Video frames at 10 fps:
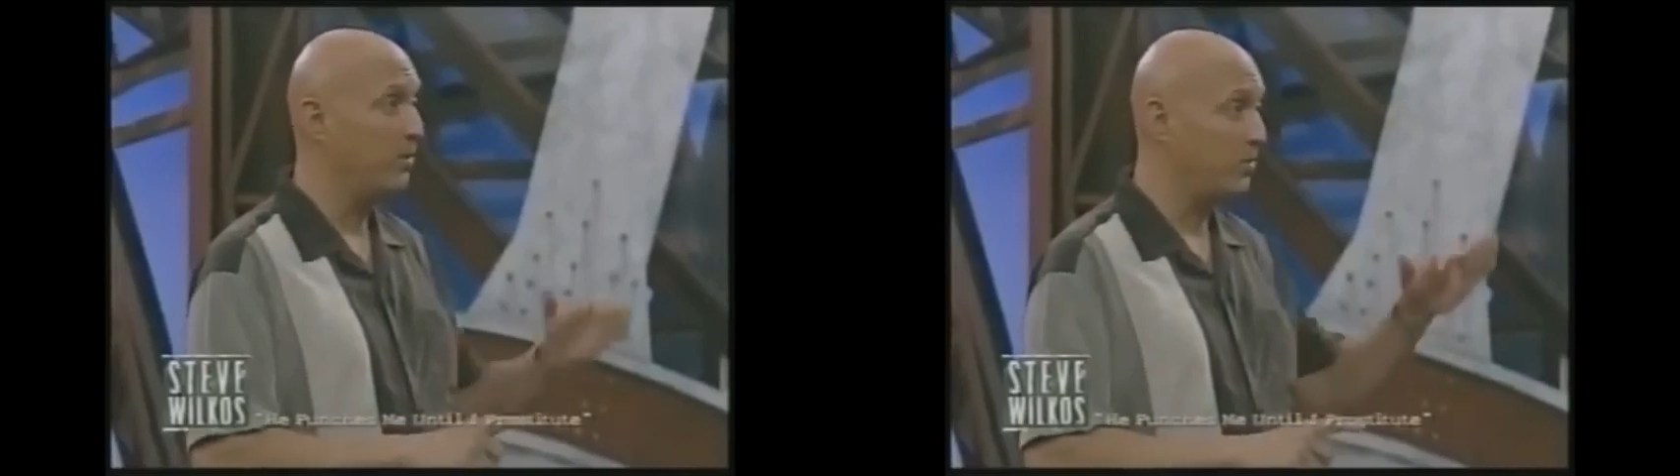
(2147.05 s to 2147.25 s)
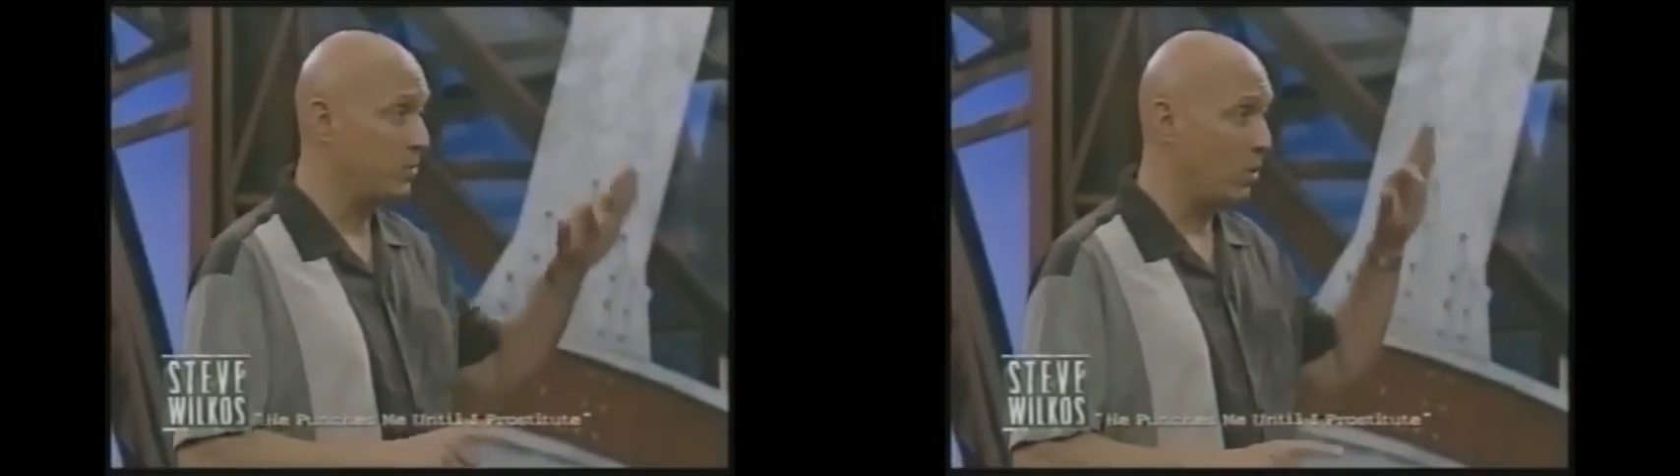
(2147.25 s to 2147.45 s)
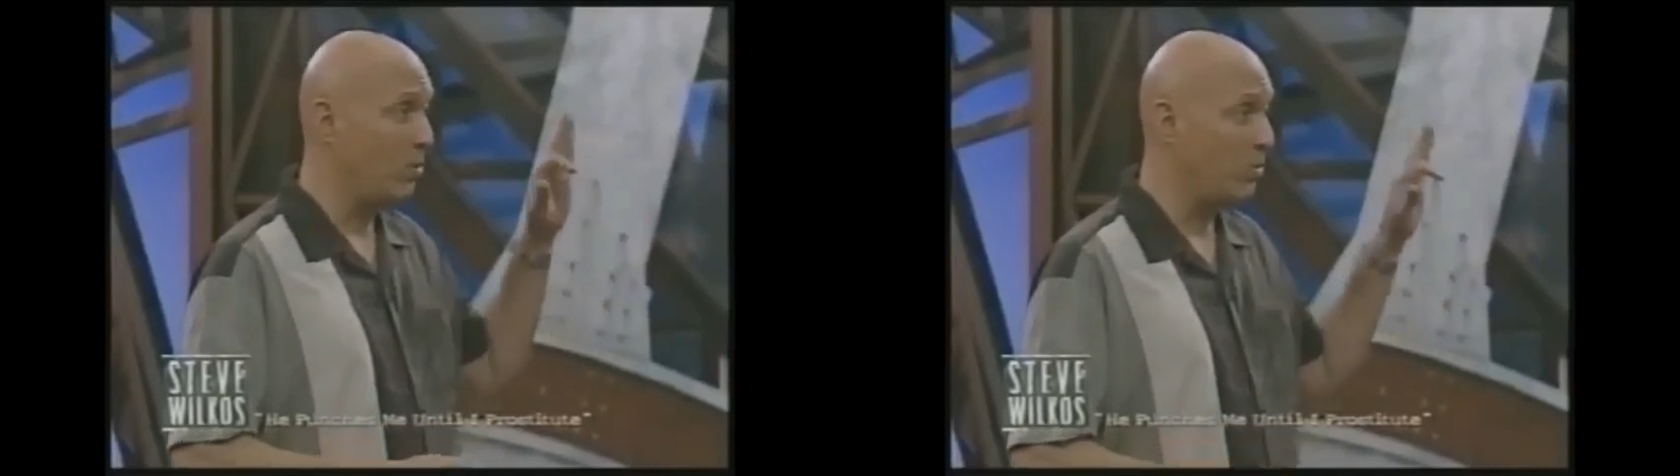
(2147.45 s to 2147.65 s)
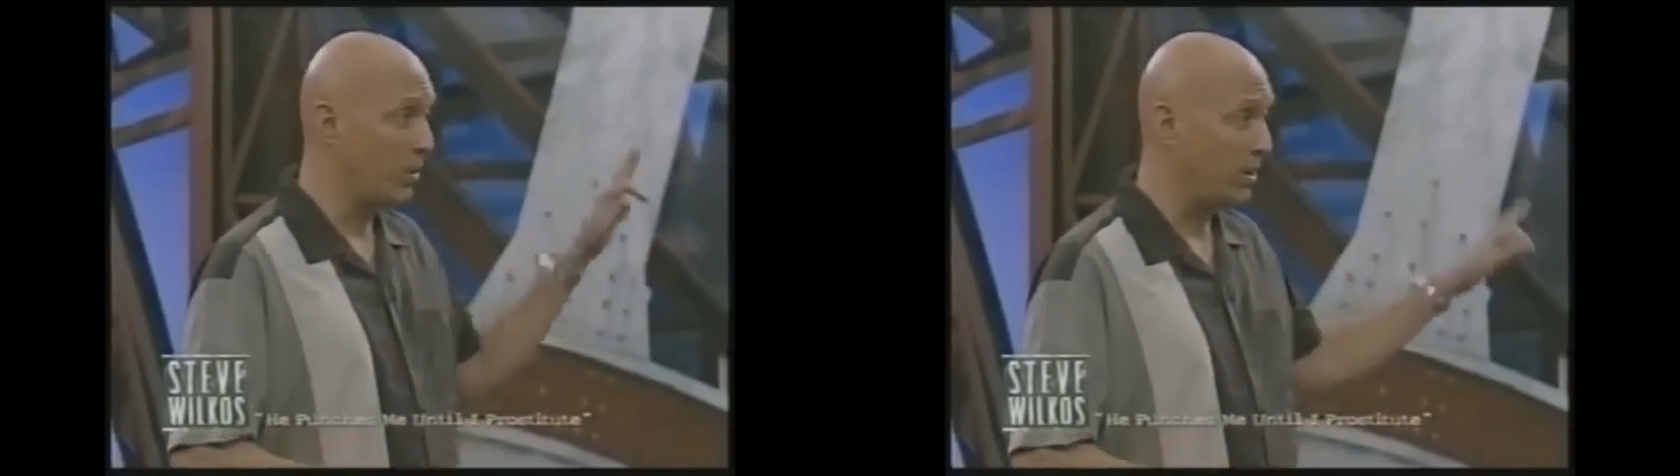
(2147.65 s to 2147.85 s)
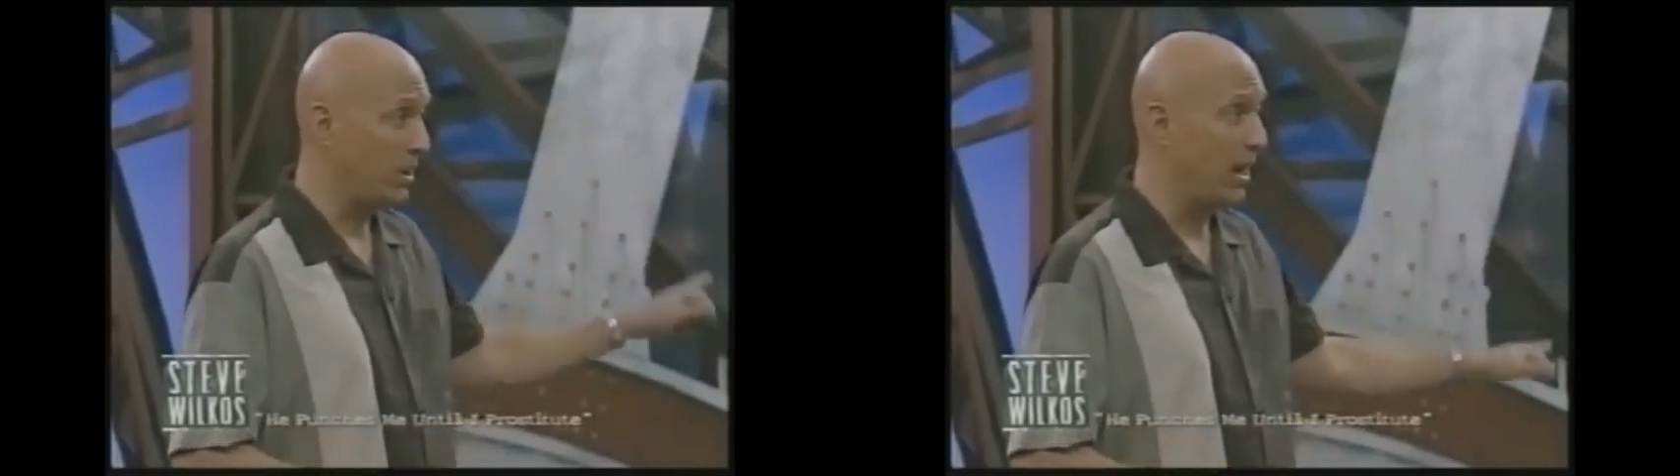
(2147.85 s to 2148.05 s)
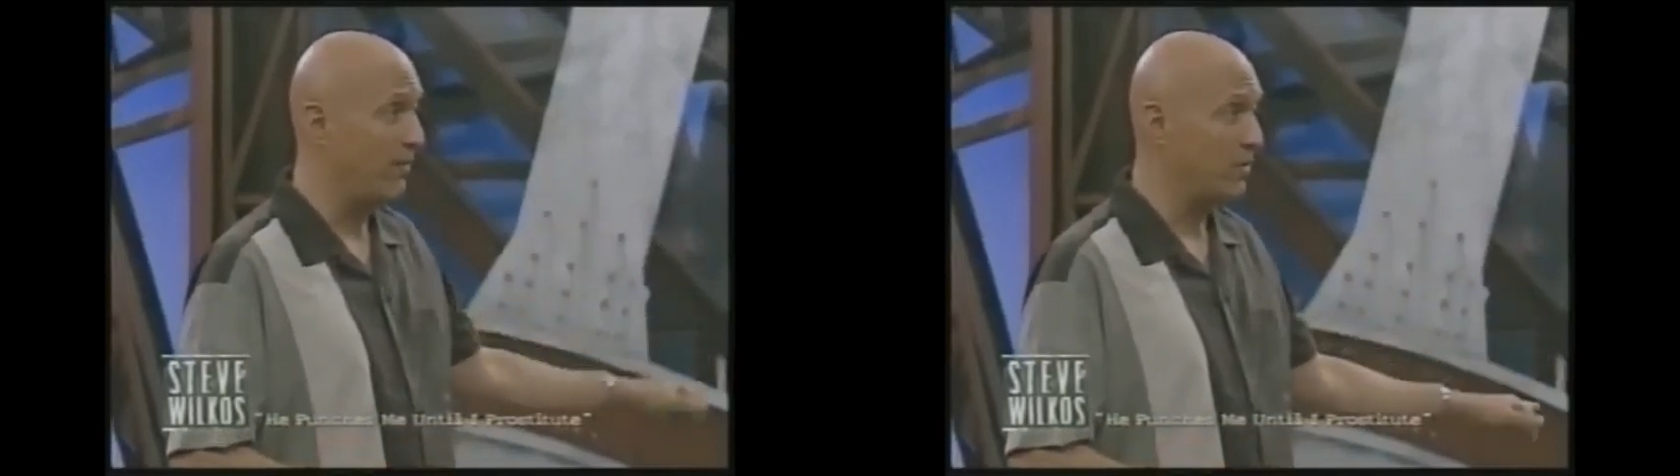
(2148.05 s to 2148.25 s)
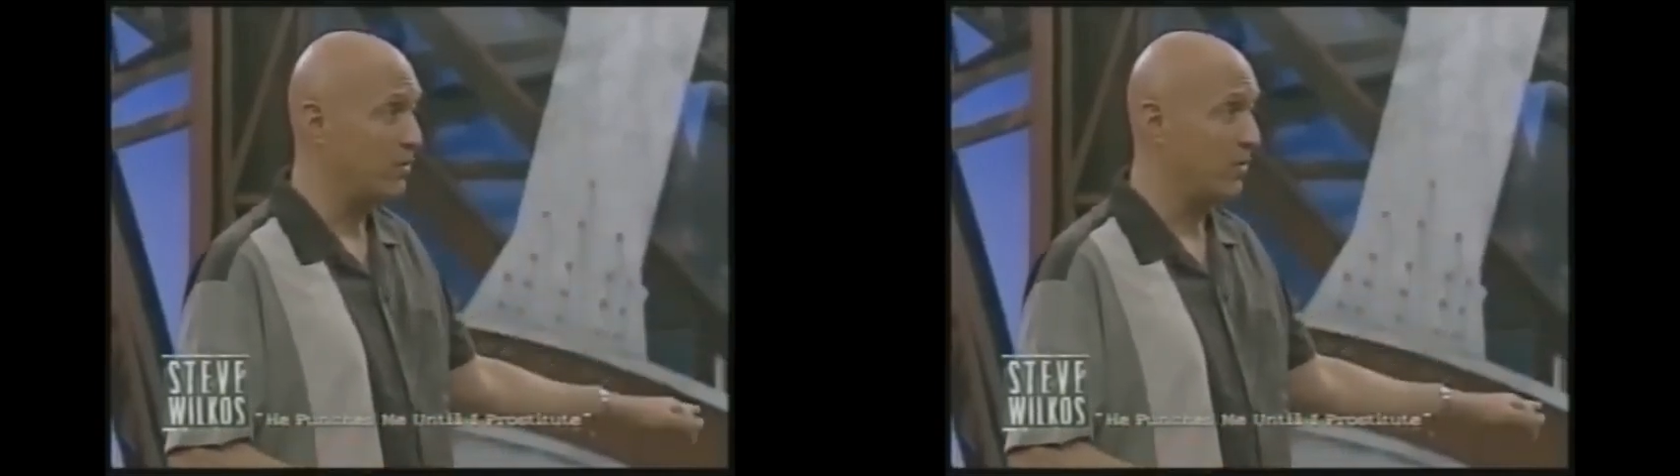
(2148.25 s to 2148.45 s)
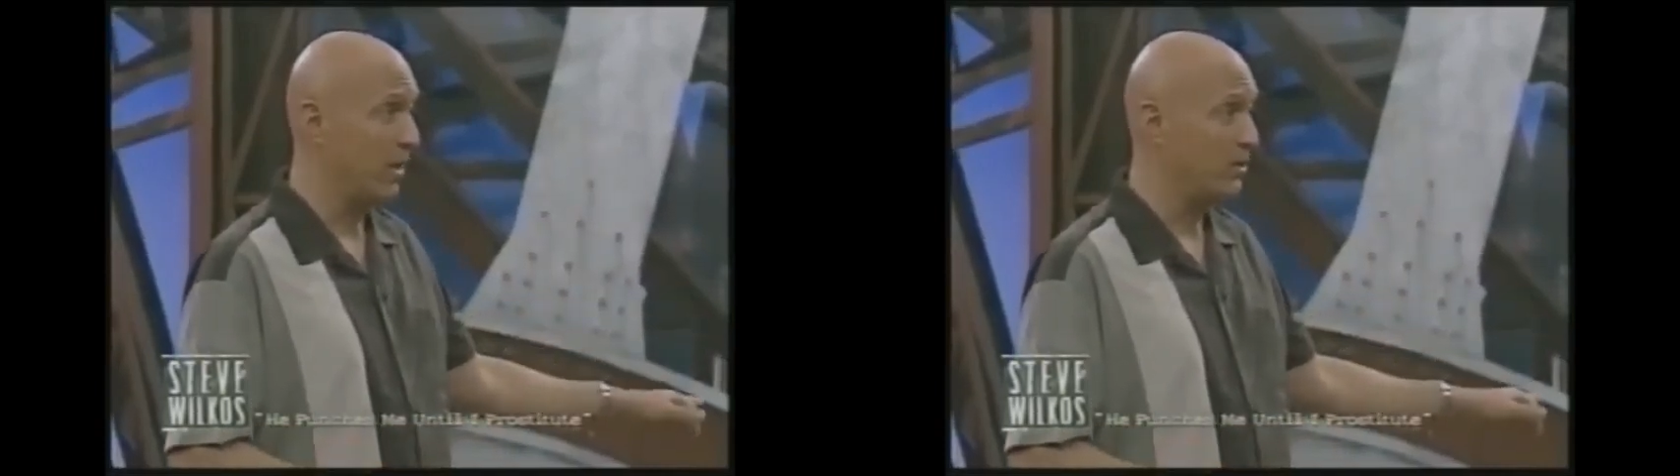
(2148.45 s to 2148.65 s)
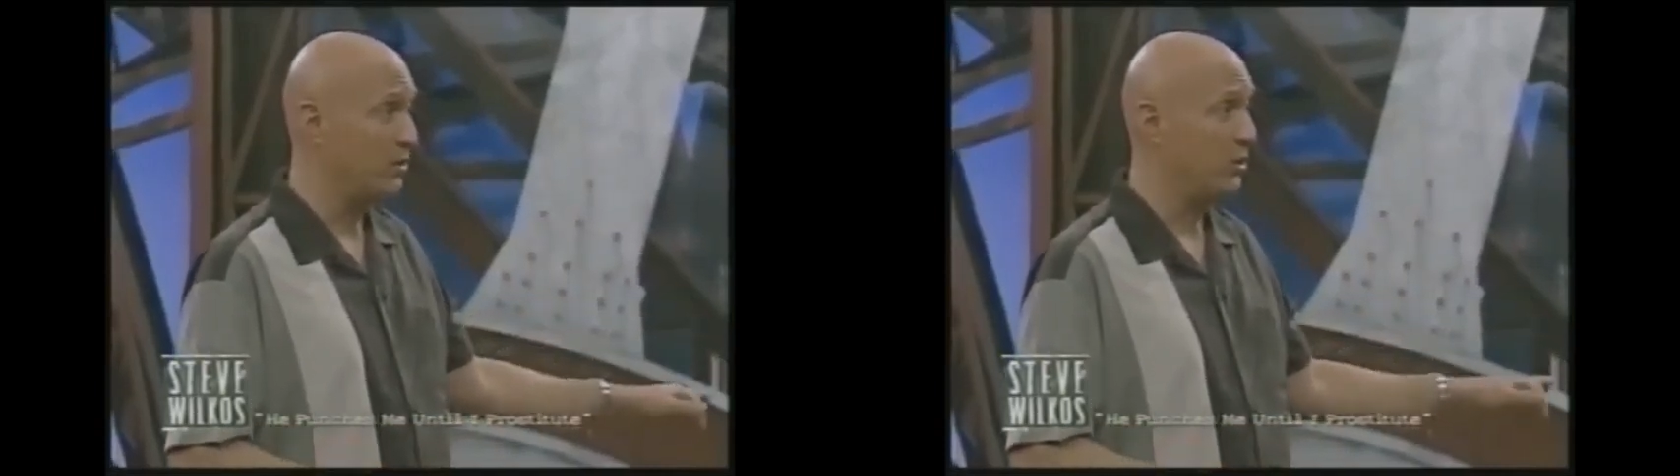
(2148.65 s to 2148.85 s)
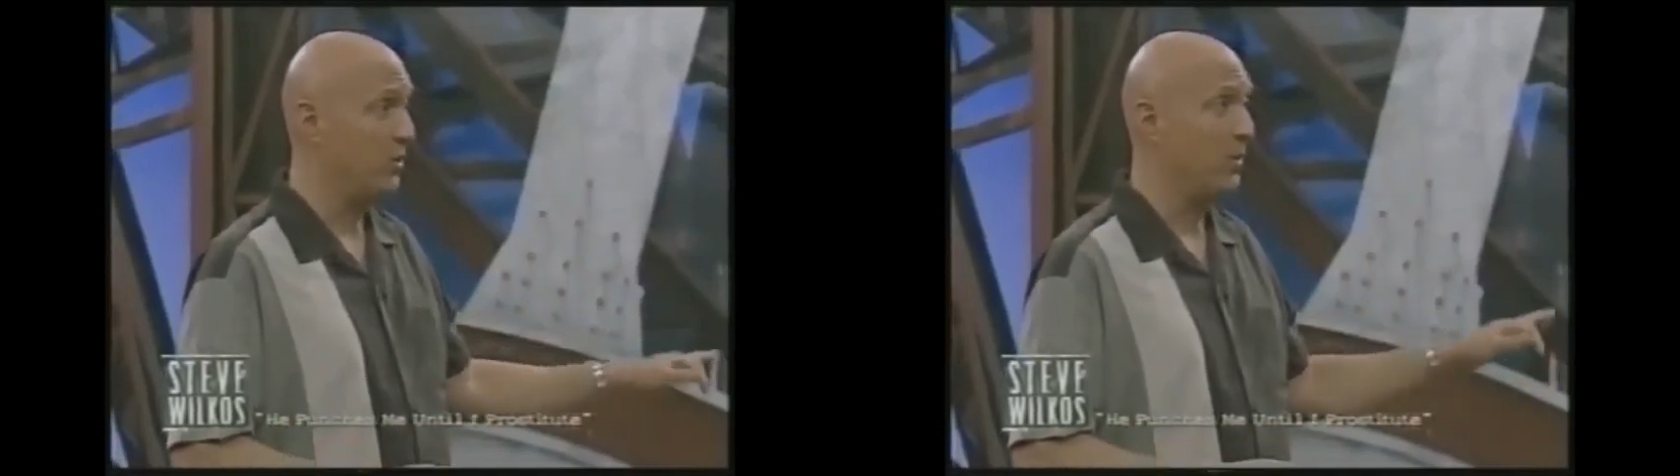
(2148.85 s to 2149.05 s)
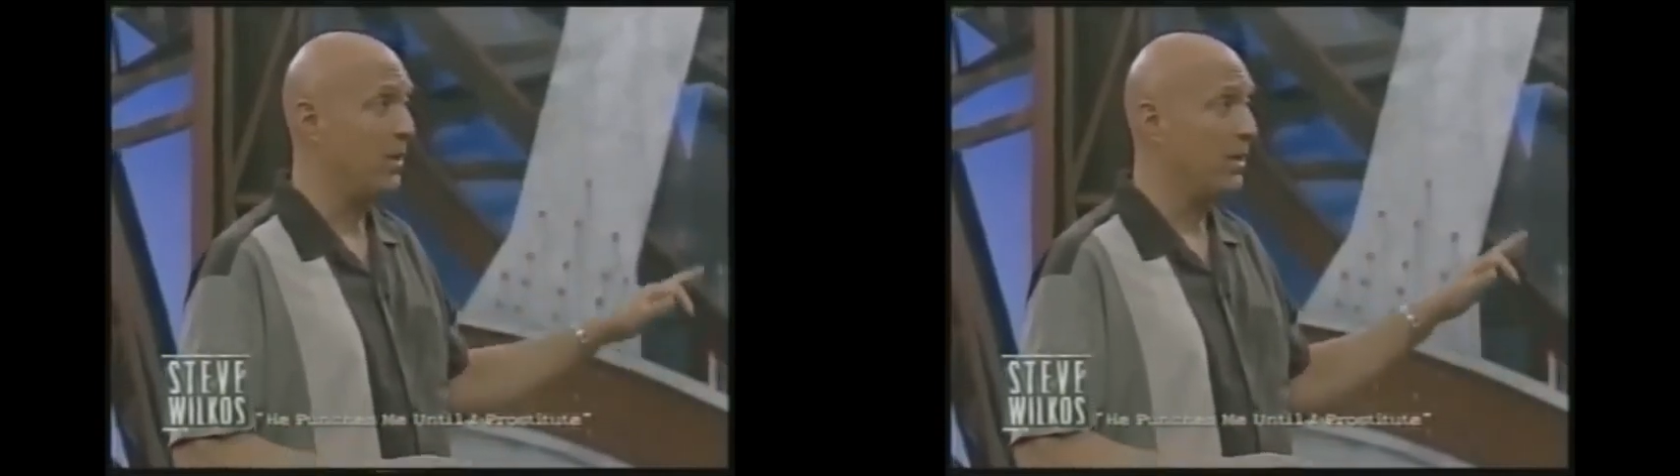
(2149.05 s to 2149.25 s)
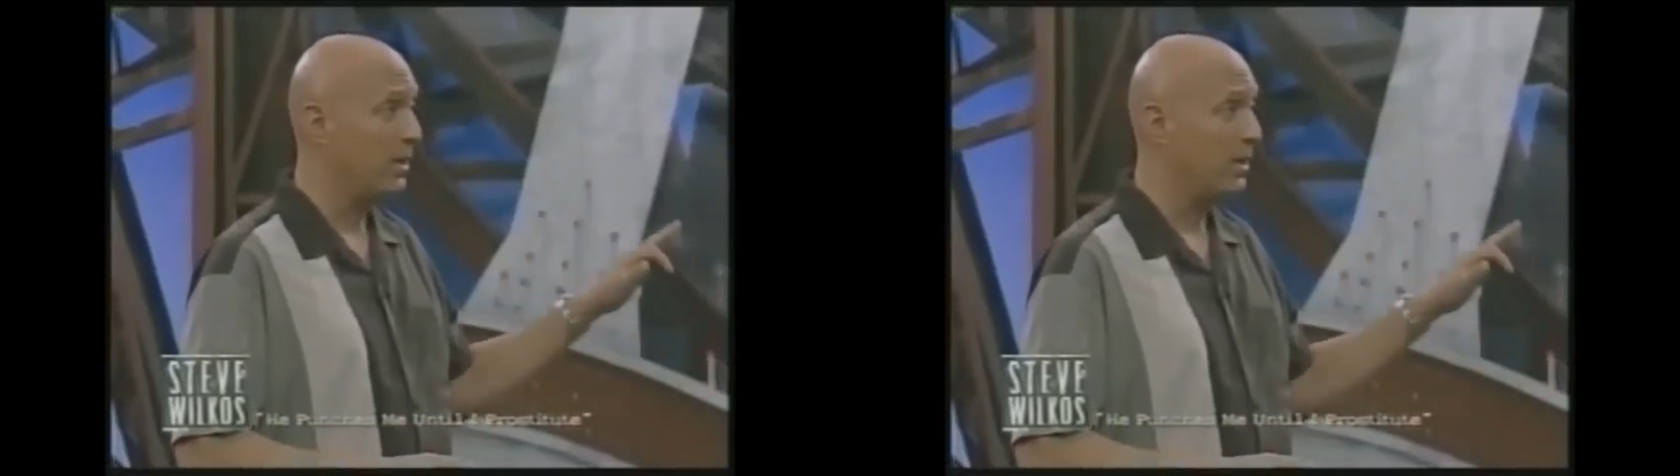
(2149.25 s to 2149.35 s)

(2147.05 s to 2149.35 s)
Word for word: you so you can get out of this relationship,